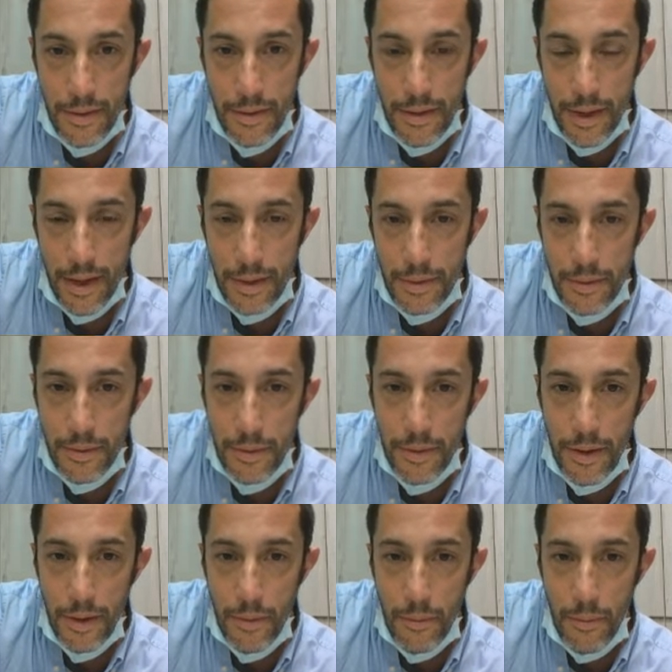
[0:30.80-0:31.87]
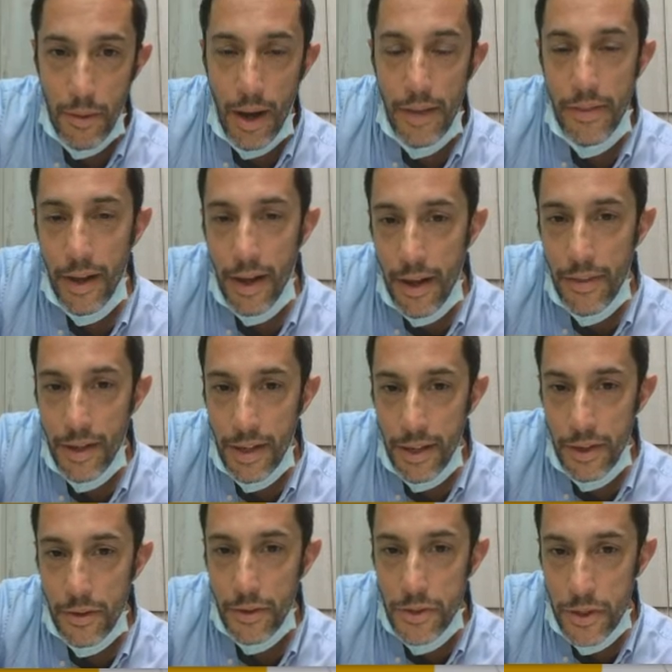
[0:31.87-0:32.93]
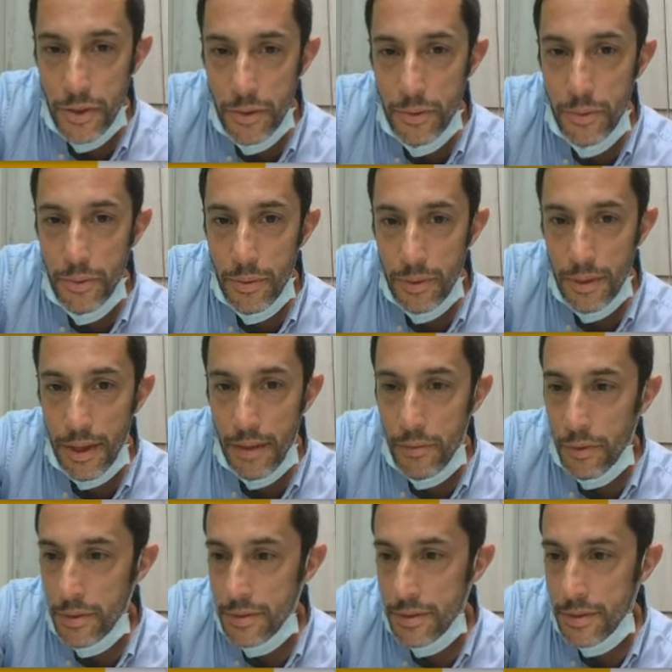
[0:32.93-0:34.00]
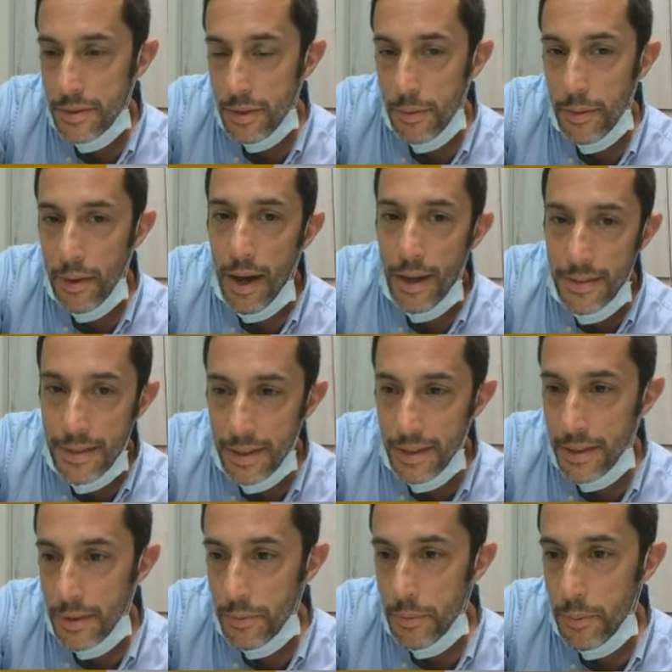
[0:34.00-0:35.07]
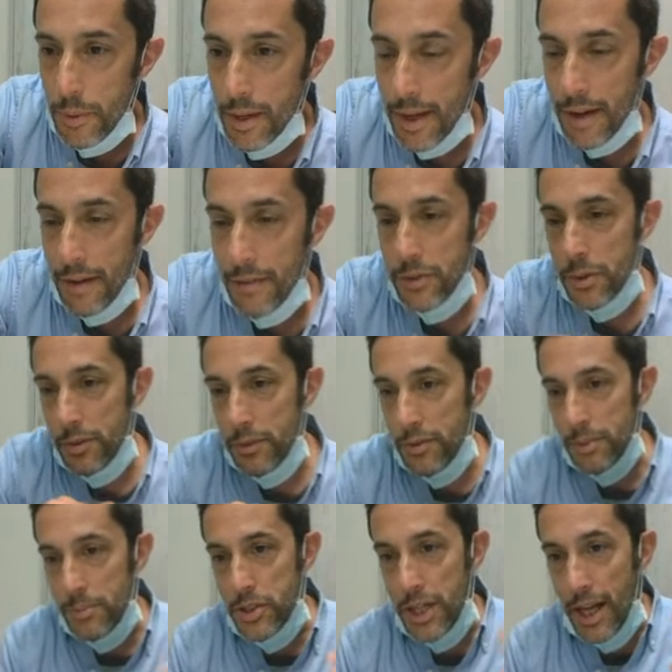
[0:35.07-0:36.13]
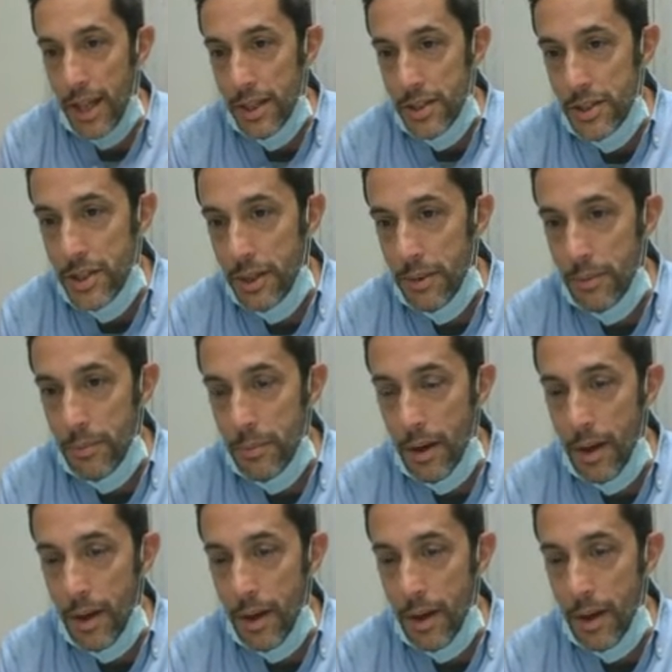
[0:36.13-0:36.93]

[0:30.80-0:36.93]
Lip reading: that I think either two levels. So ideally, you would want to have sort of some challenging